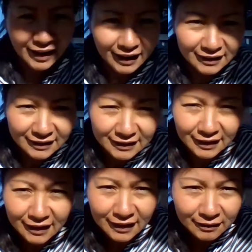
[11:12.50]

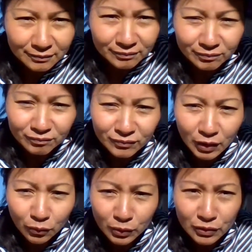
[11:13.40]
And
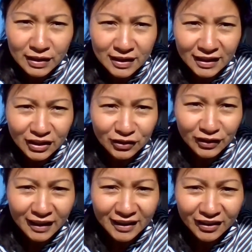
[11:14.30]
we'll see you
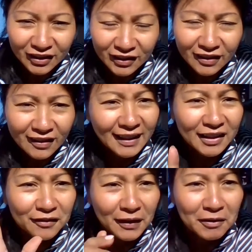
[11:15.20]
later.
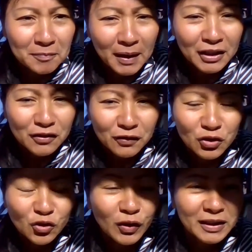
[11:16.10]
Thank you very much
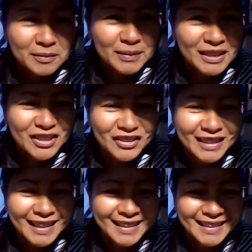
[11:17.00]
for joining me
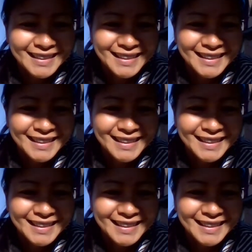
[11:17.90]
today.